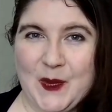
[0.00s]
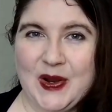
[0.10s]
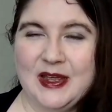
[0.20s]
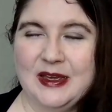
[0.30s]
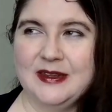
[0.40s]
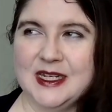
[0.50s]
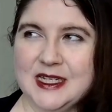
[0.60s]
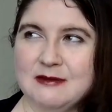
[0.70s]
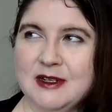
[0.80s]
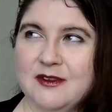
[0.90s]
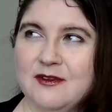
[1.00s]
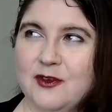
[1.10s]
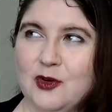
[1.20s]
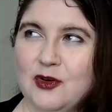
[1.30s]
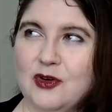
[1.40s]
I think it's written
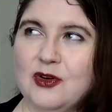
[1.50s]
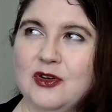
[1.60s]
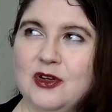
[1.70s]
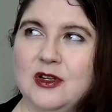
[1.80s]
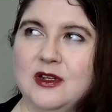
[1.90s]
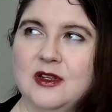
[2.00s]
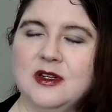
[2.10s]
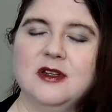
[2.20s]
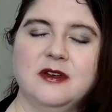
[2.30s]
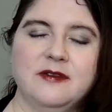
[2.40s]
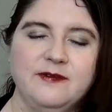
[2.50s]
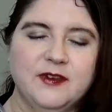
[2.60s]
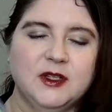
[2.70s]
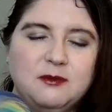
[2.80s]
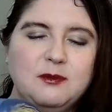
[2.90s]
for
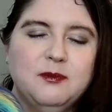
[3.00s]
the